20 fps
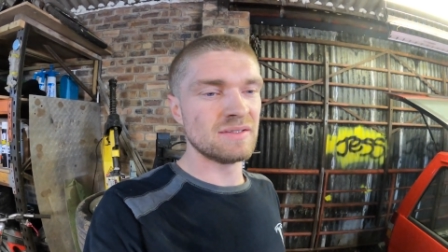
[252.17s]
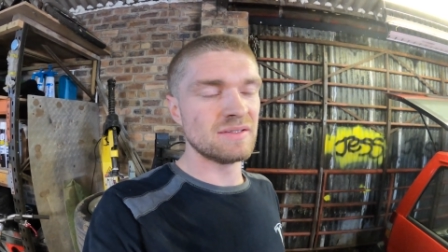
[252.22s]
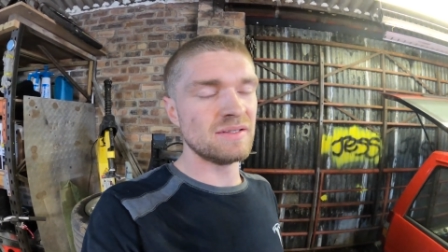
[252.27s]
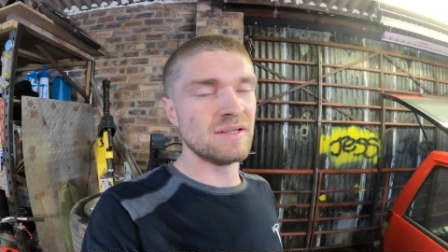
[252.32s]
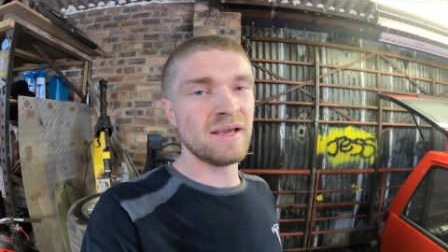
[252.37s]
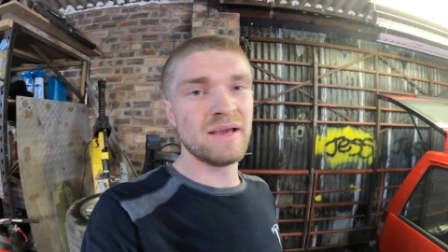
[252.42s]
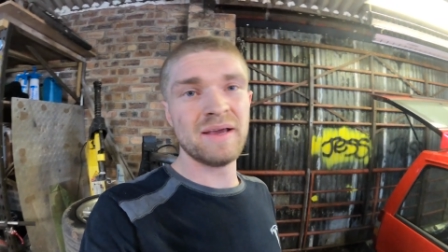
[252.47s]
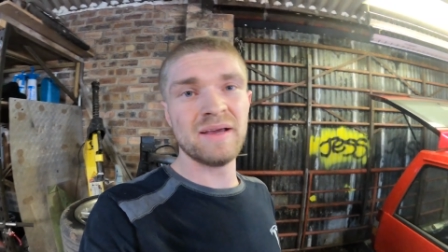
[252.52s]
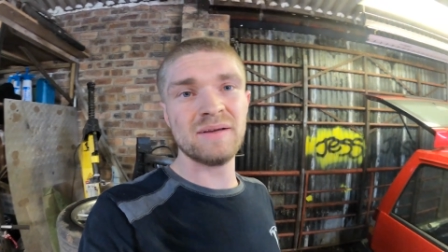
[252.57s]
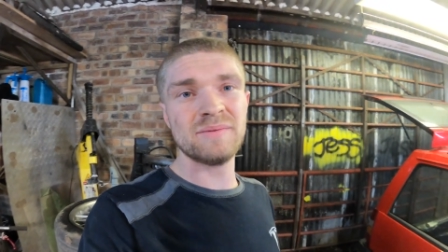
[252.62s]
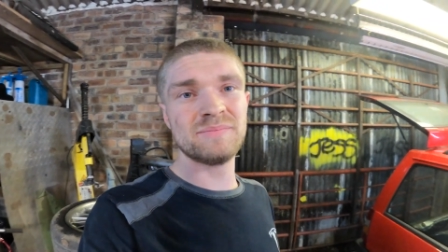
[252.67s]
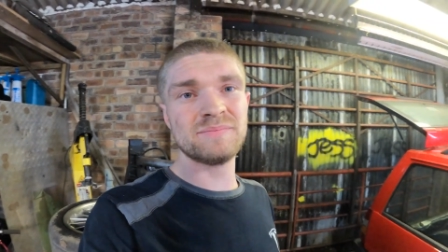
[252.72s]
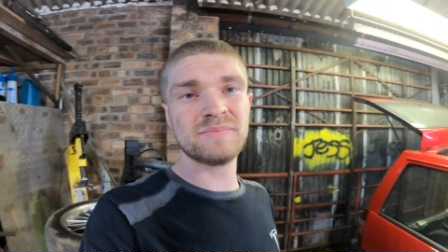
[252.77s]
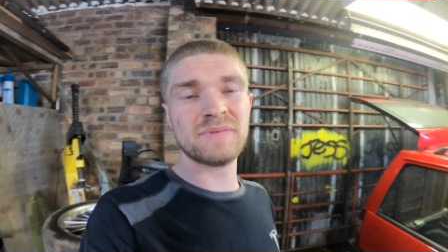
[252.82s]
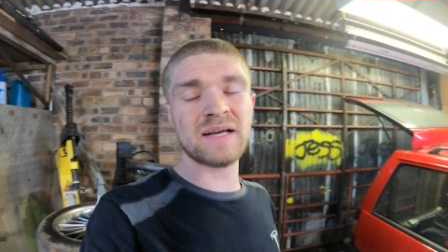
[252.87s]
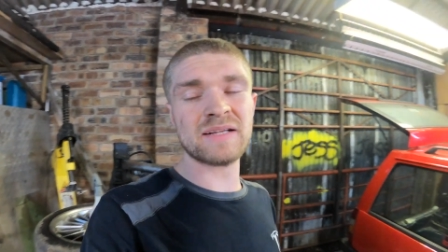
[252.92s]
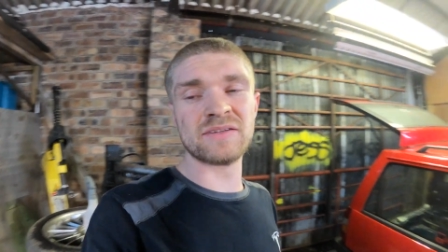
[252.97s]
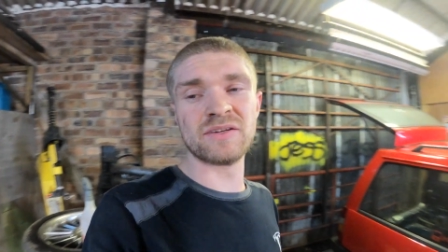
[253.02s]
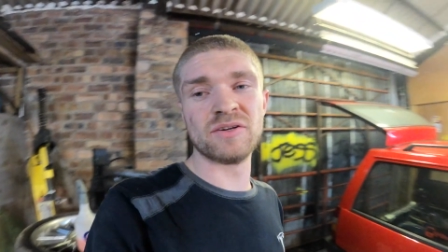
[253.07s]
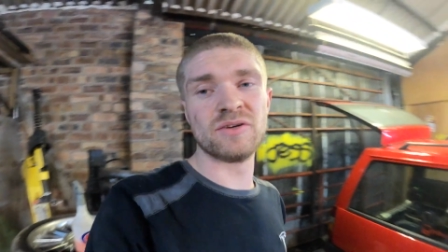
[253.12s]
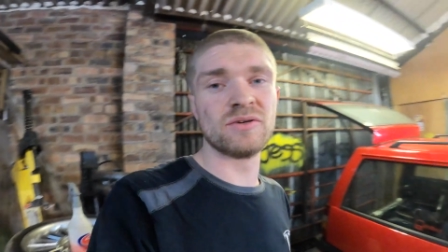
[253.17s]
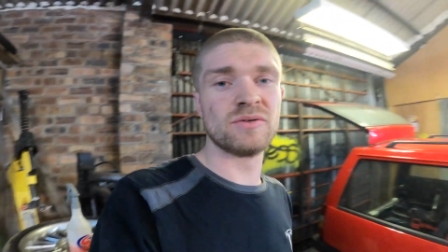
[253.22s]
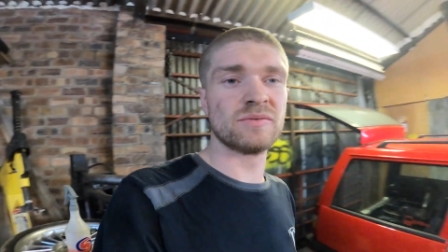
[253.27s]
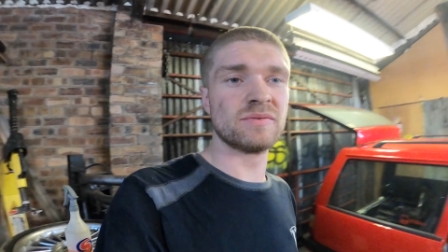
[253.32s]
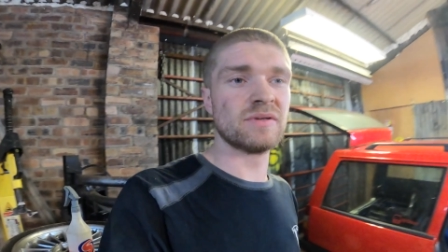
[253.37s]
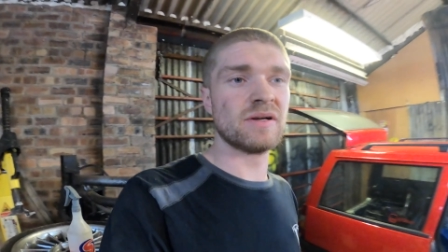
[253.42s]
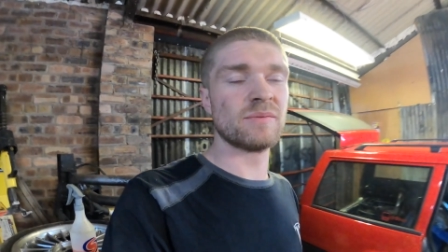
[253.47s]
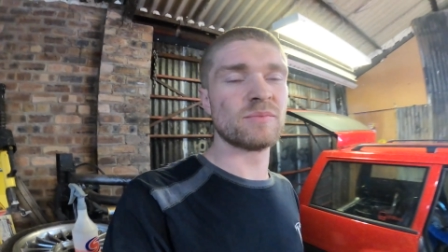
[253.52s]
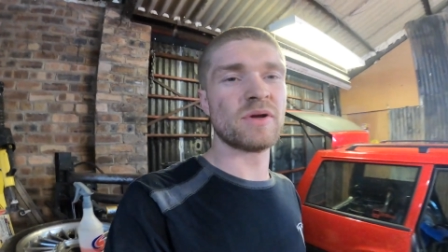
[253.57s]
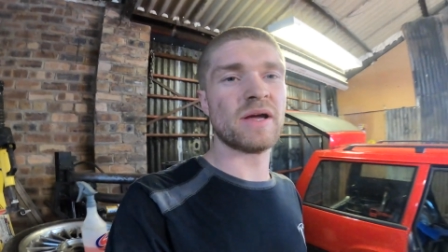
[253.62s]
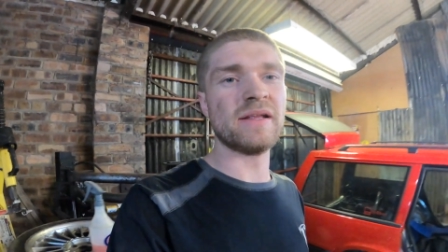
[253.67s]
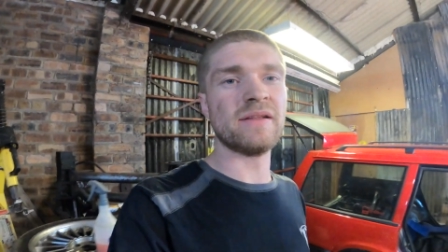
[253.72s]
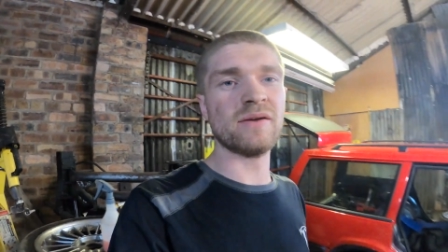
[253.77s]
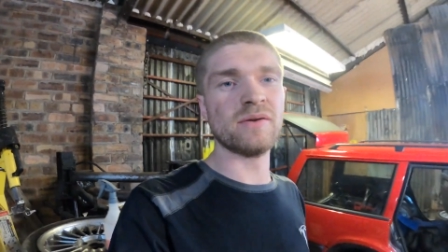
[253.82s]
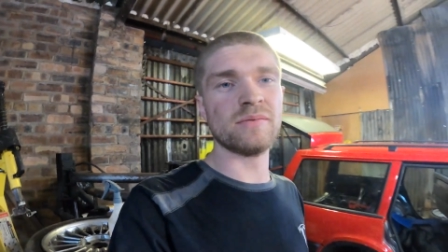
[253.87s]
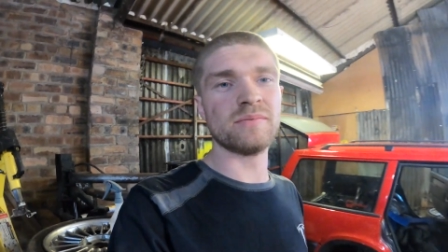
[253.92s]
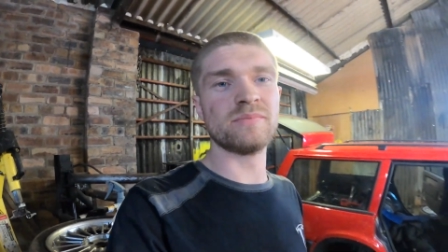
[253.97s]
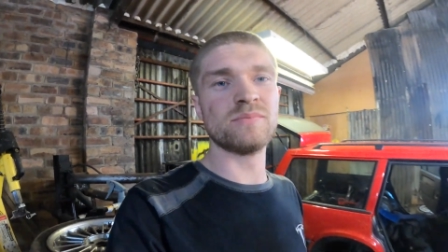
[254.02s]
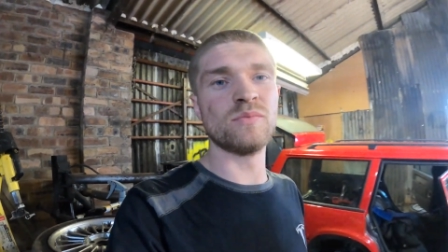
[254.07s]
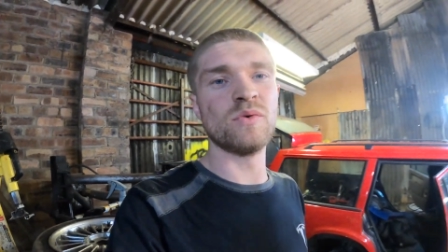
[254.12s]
Yeah, I don't know. I'm kind of